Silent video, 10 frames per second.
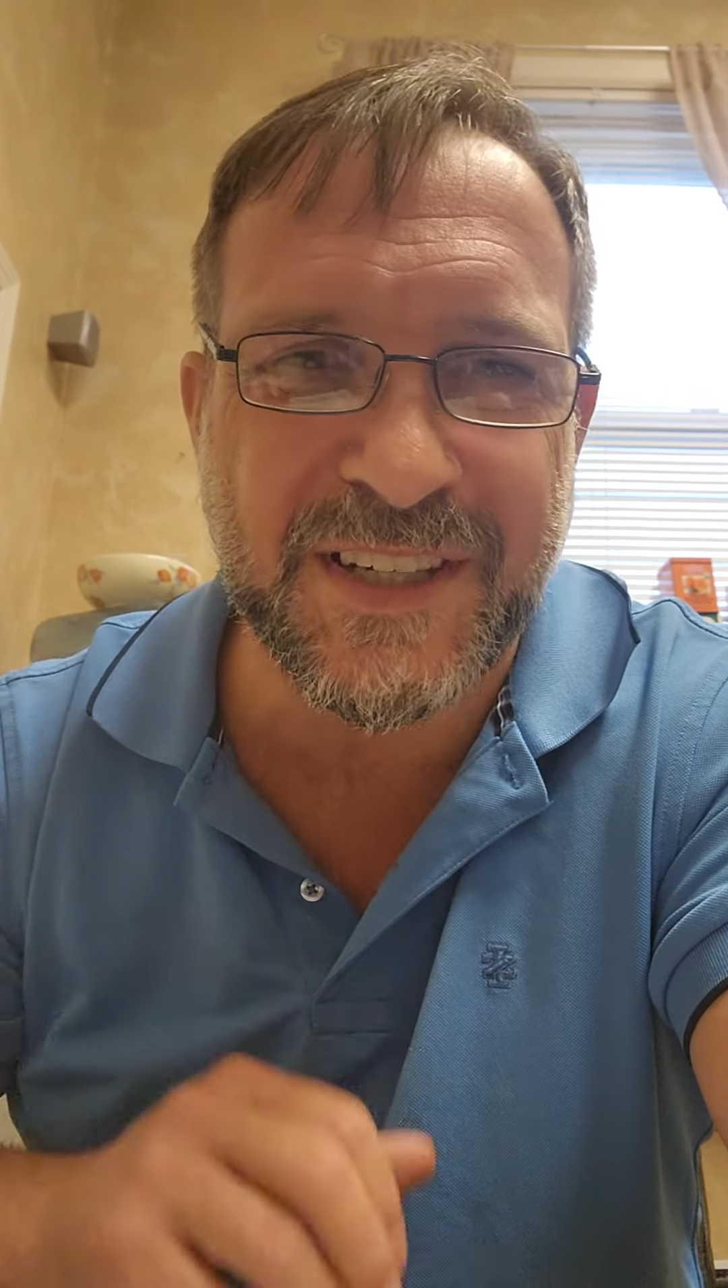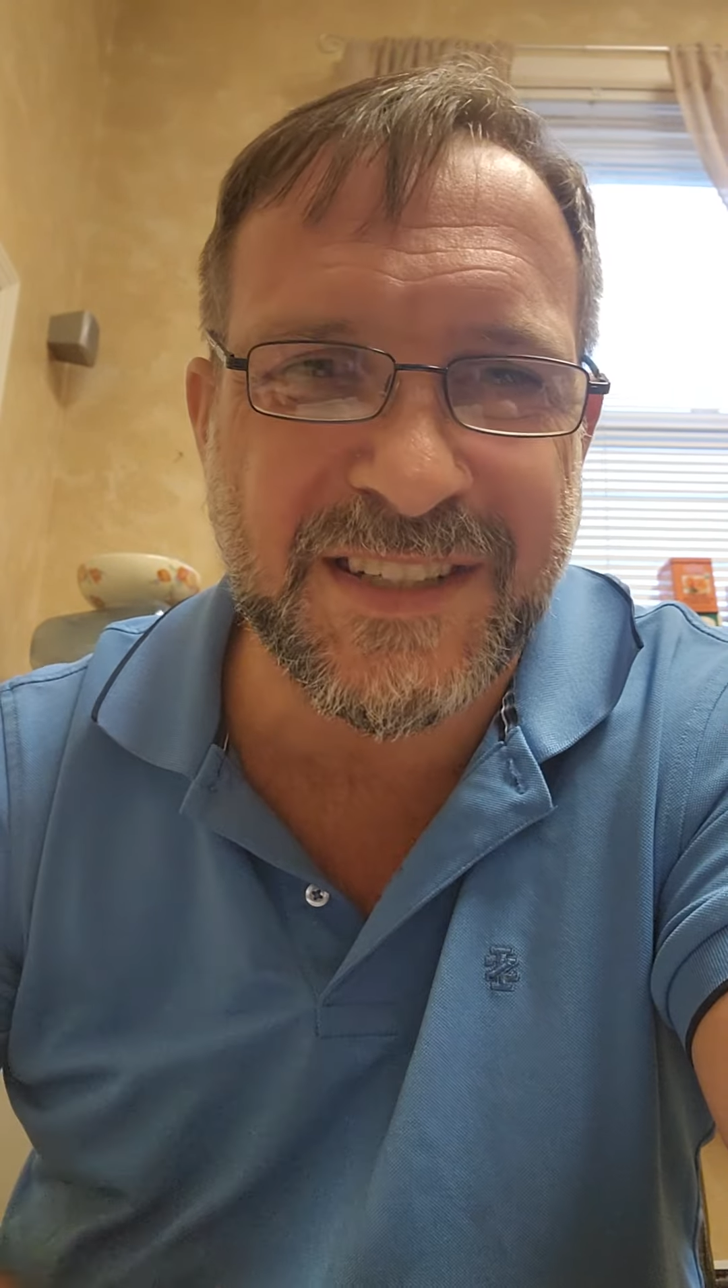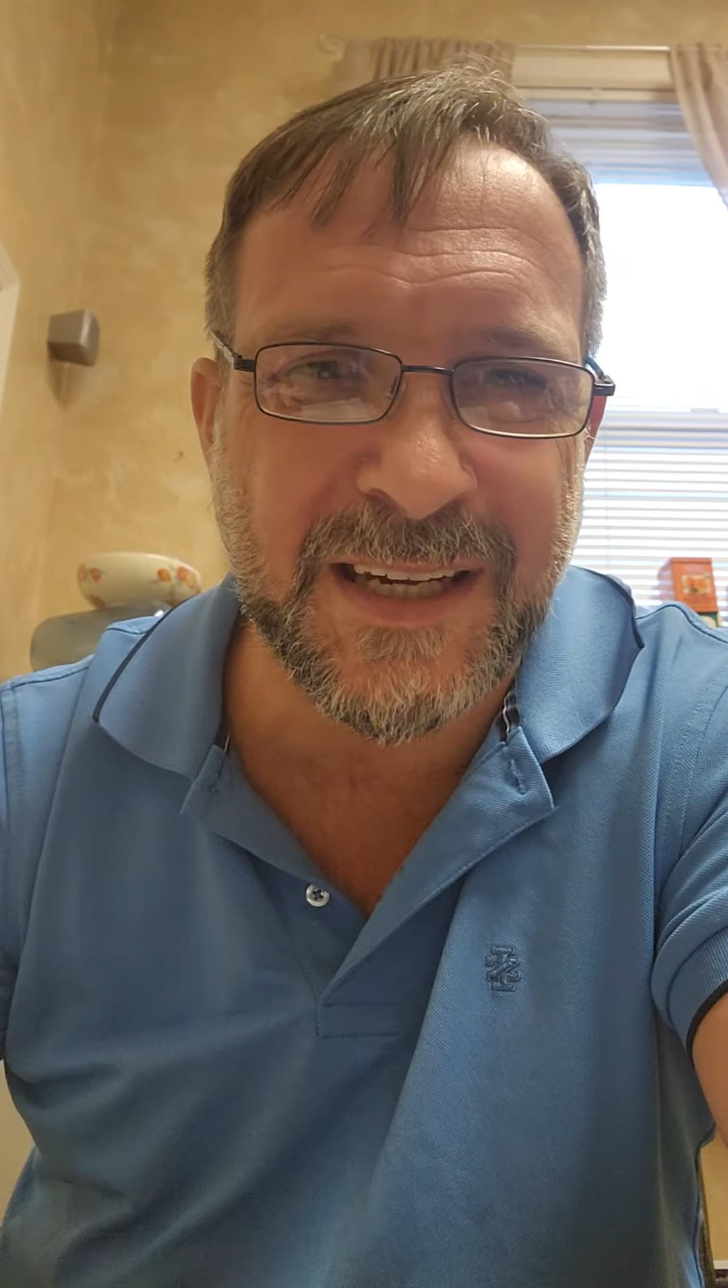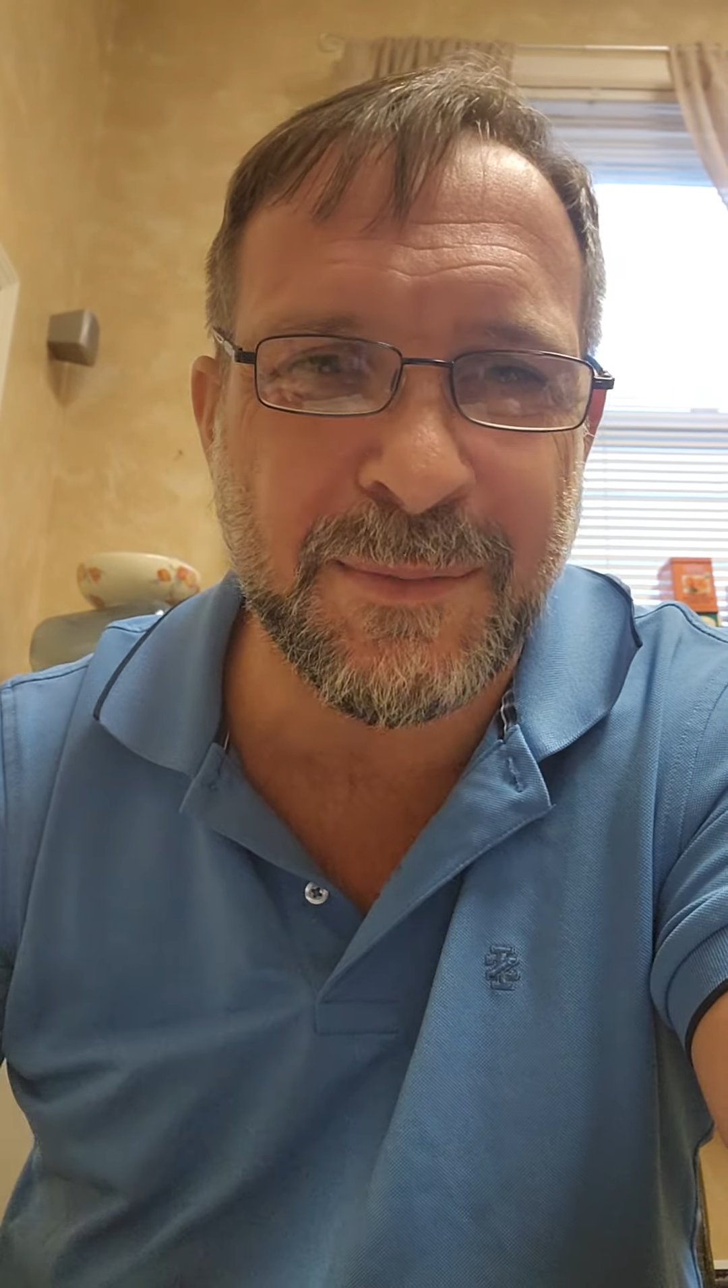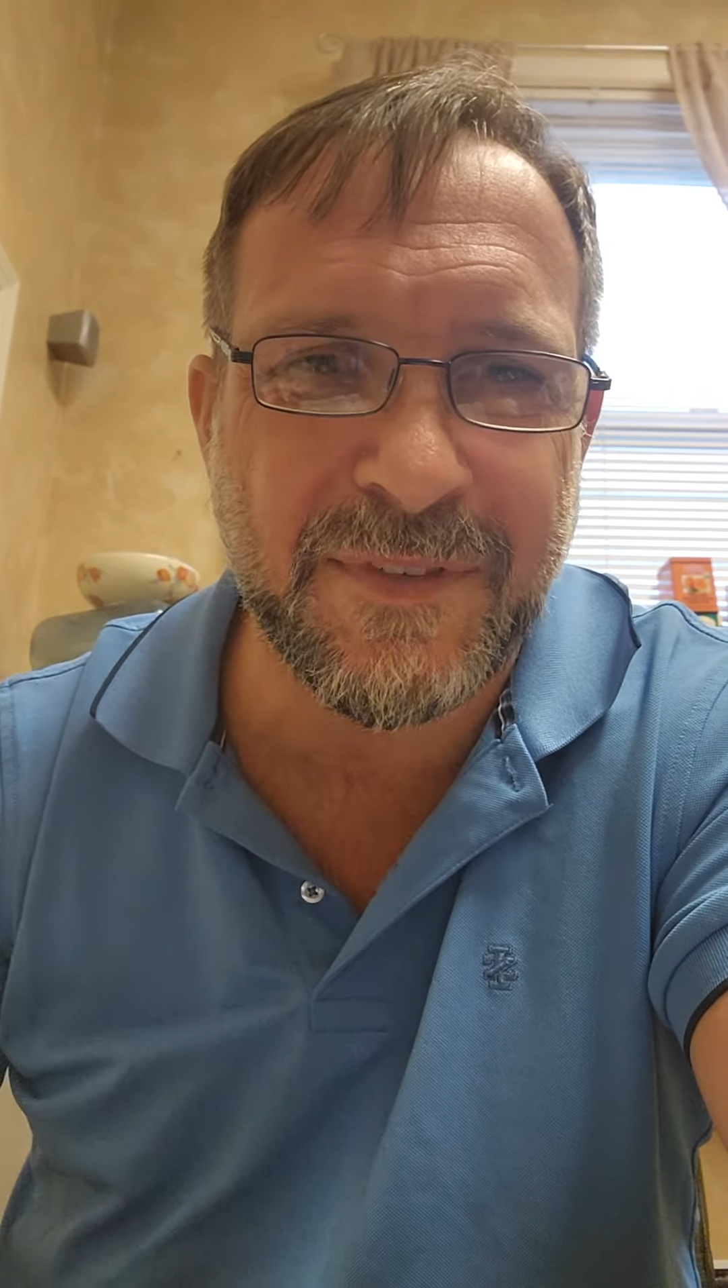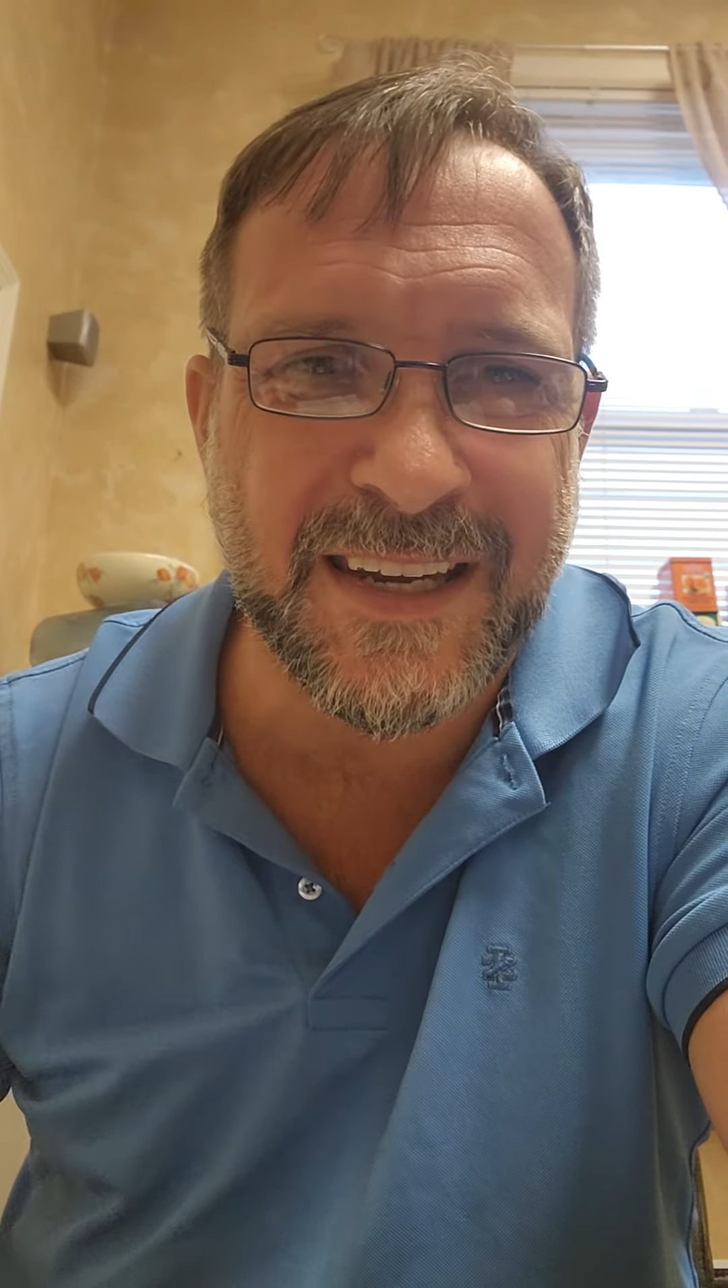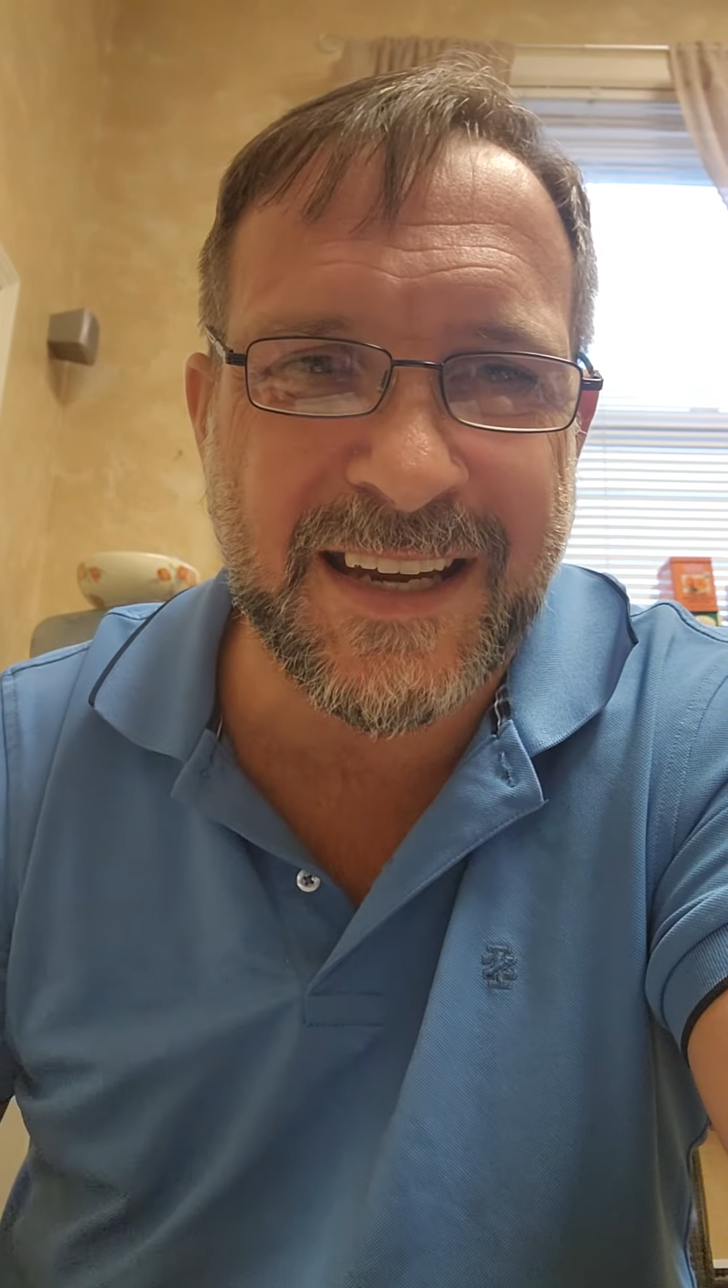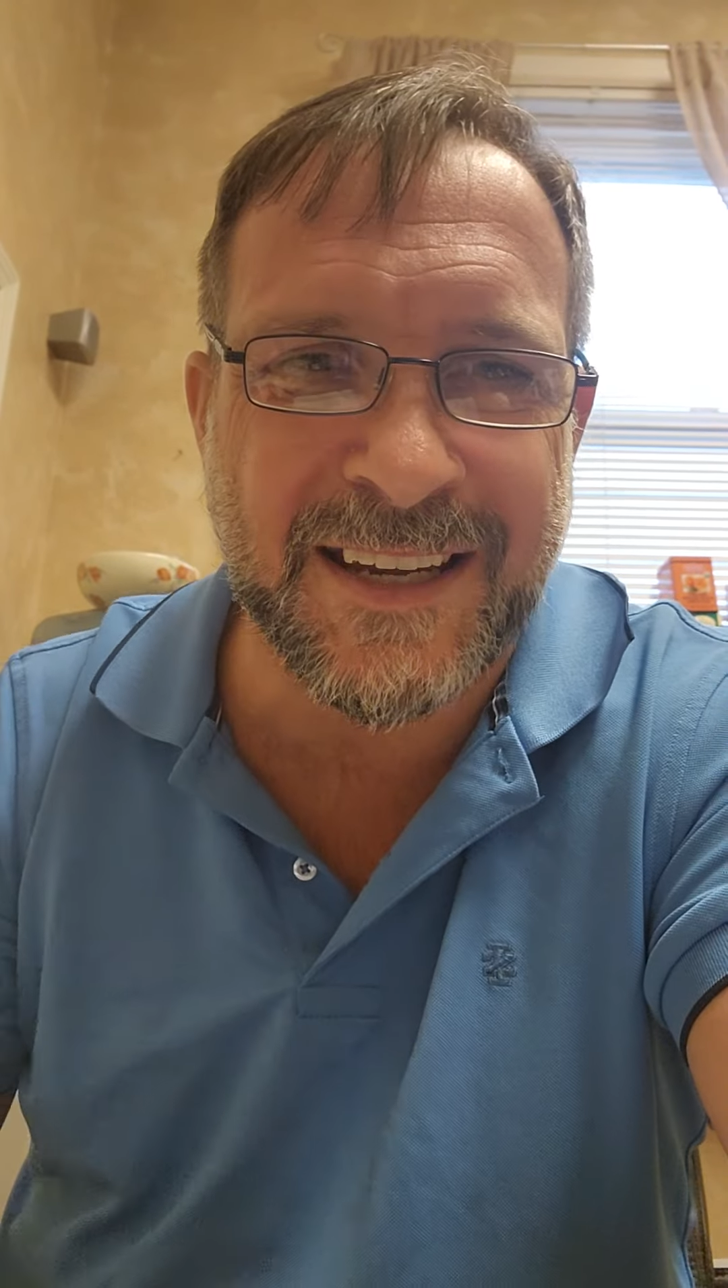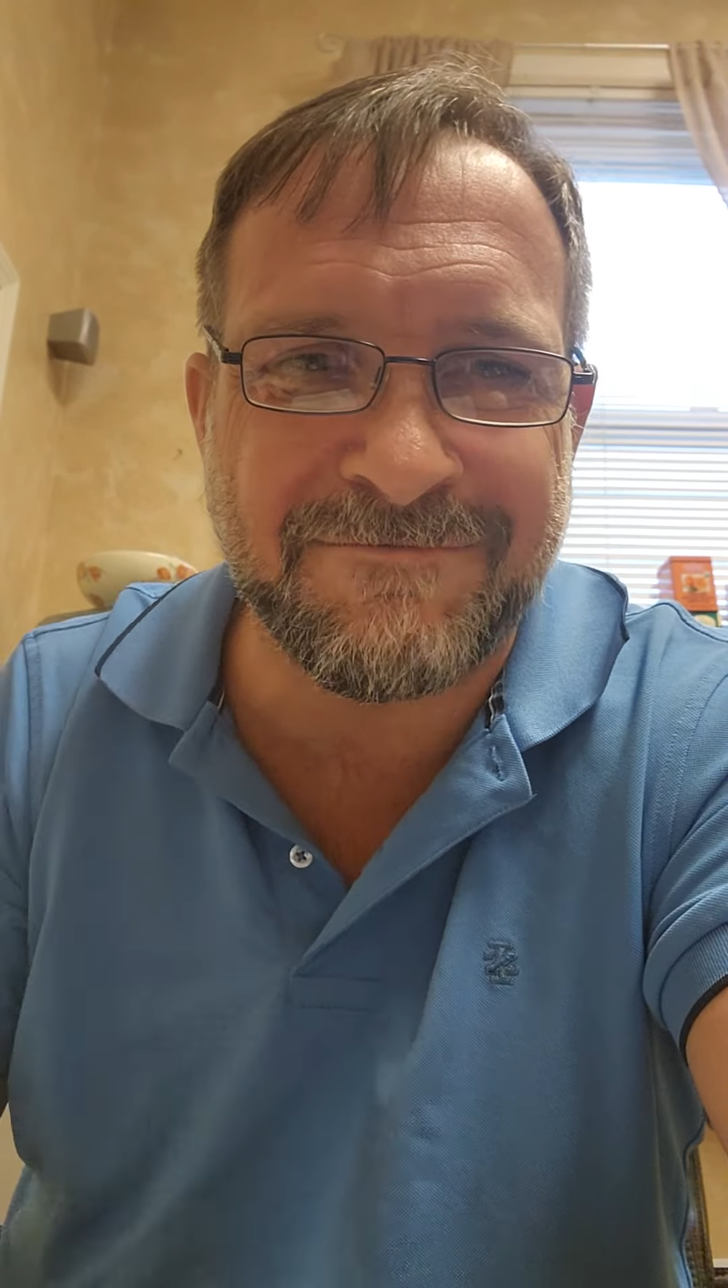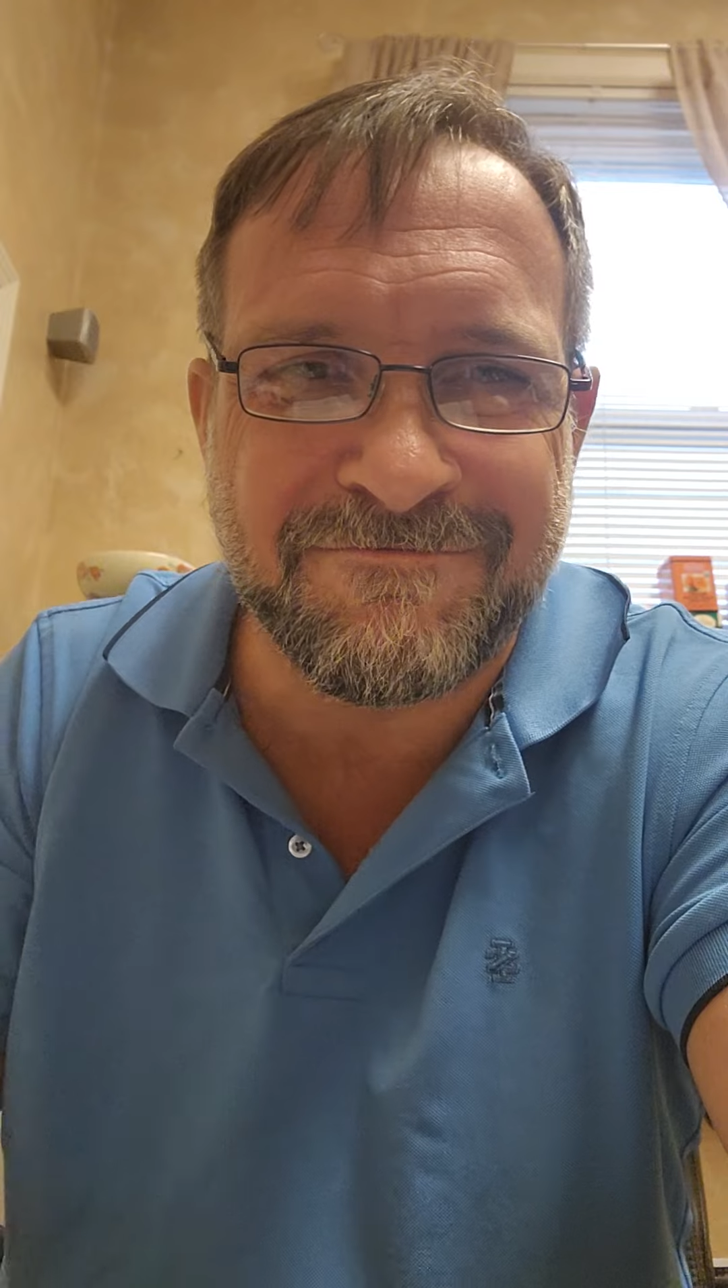time if you
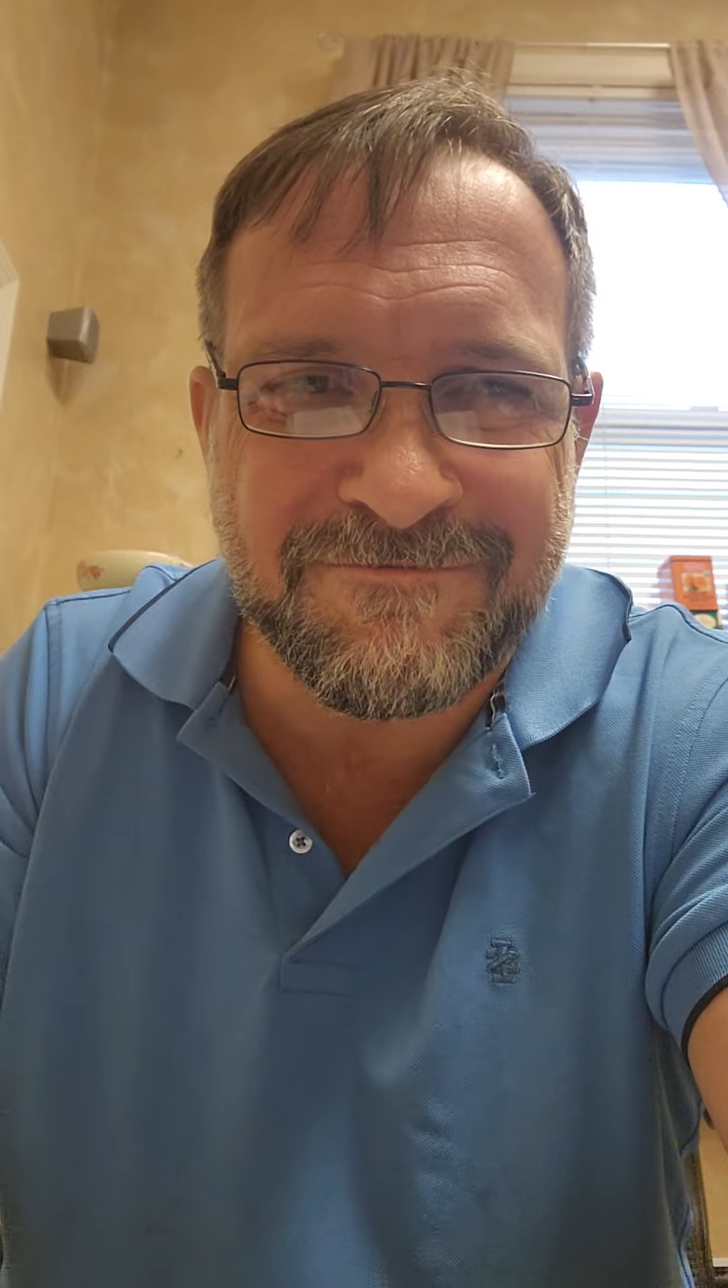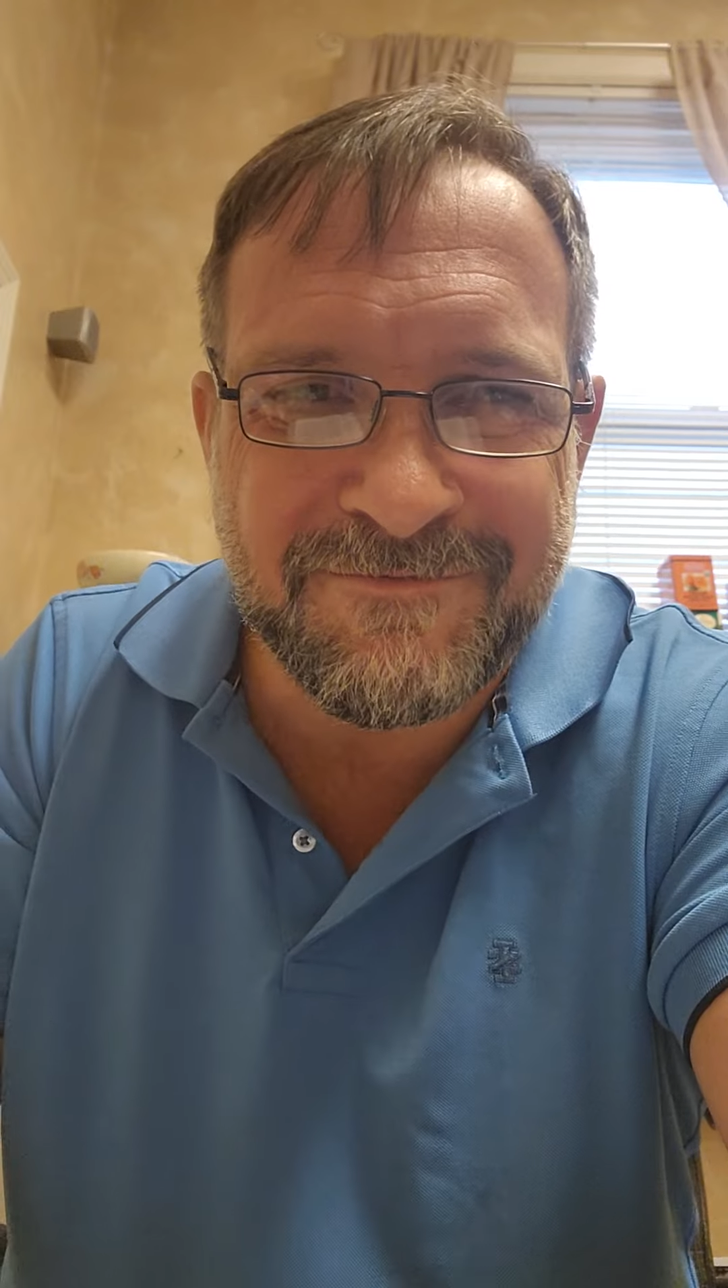can.